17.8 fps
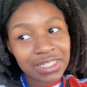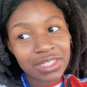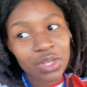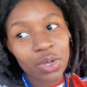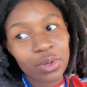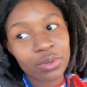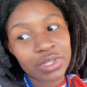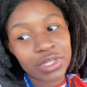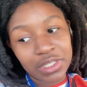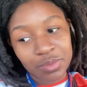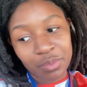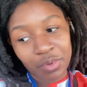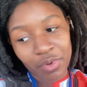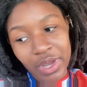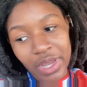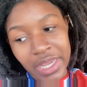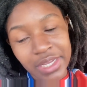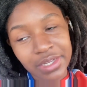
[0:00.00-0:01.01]
So this
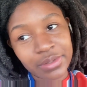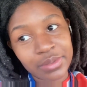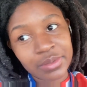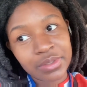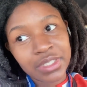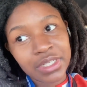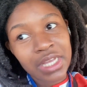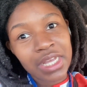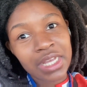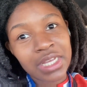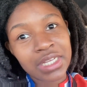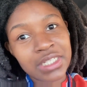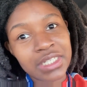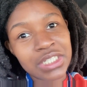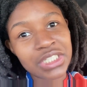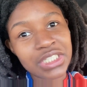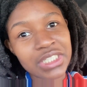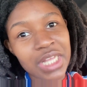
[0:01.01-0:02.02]
boy,
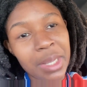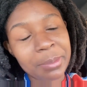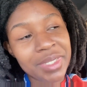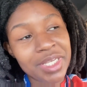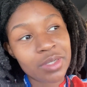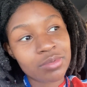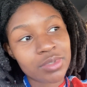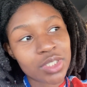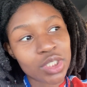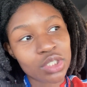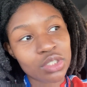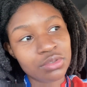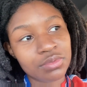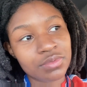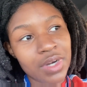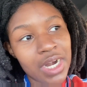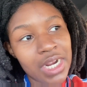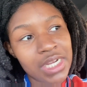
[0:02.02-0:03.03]
he saw me, he was
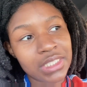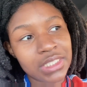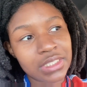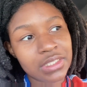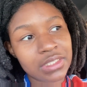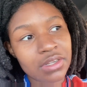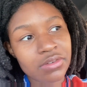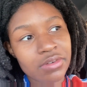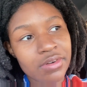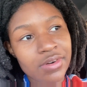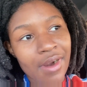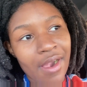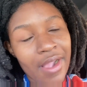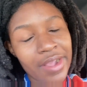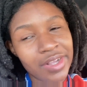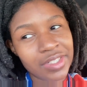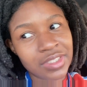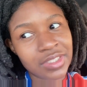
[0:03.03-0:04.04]
cute, right?
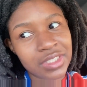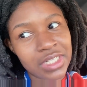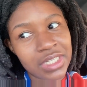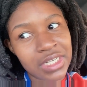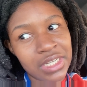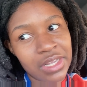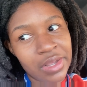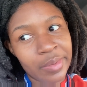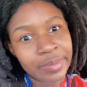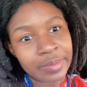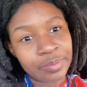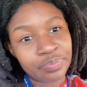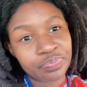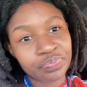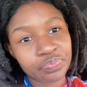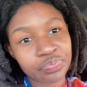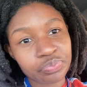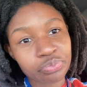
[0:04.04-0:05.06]
And then
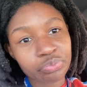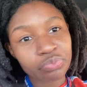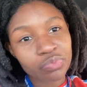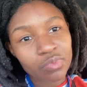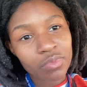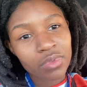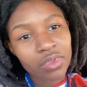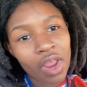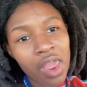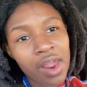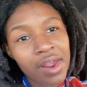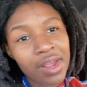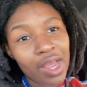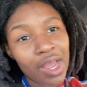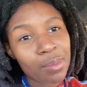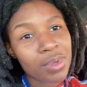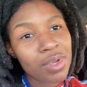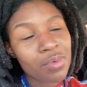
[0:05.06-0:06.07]

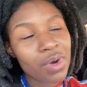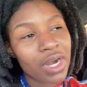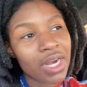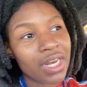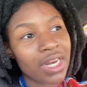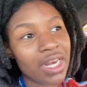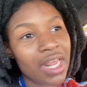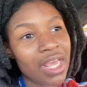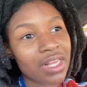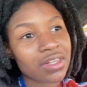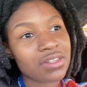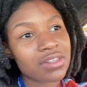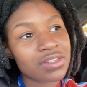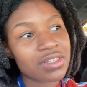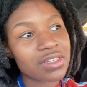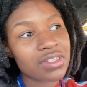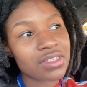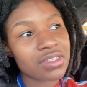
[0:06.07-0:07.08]
I be wearing
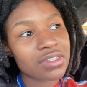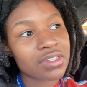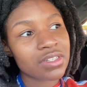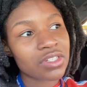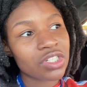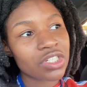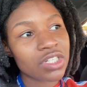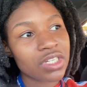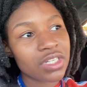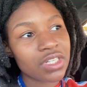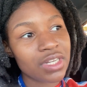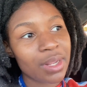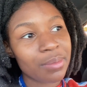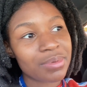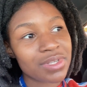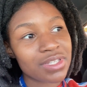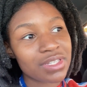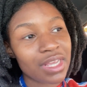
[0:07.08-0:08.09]
necklaces and shit
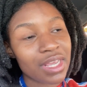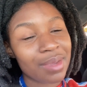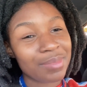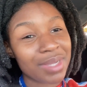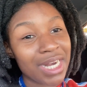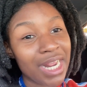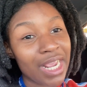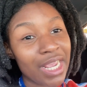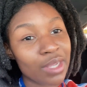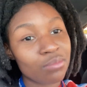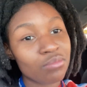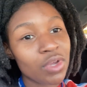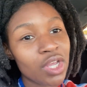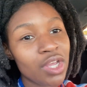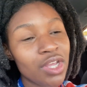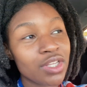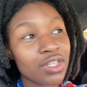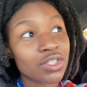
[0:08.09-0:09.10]
that be saying my name.
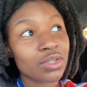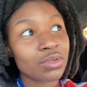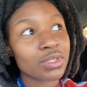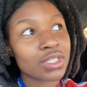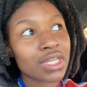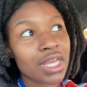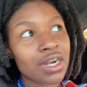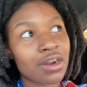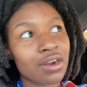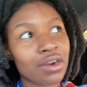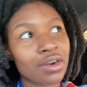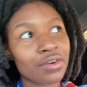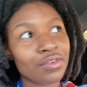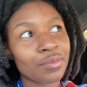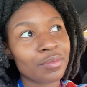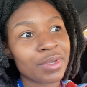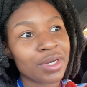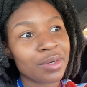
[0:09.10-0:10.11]
So it's kind of hard
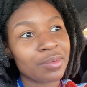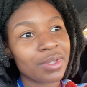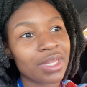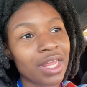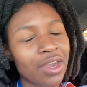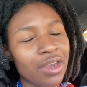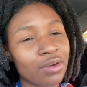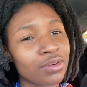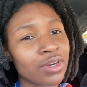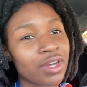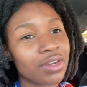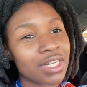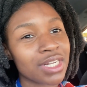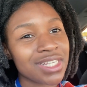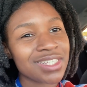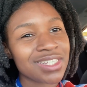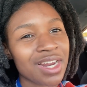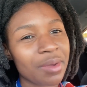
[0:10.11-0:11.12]
for me to be like, oh no,
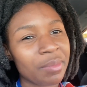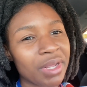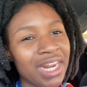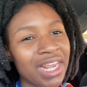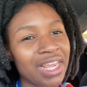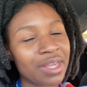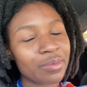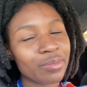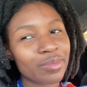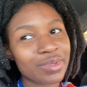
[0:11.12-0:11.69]
that's not my name.